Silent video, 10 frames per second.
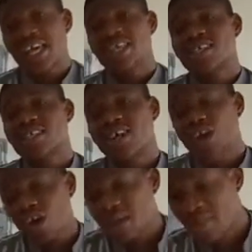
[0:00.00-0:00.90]
It's the
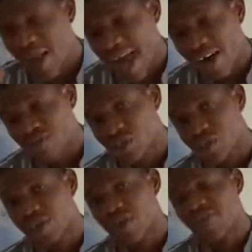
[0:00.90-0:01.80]
cutting back of
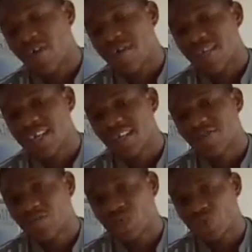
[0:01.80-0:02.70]
certain offending
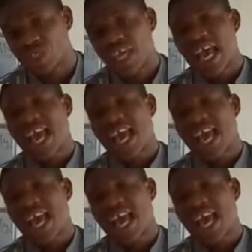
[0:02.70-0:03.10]
foods,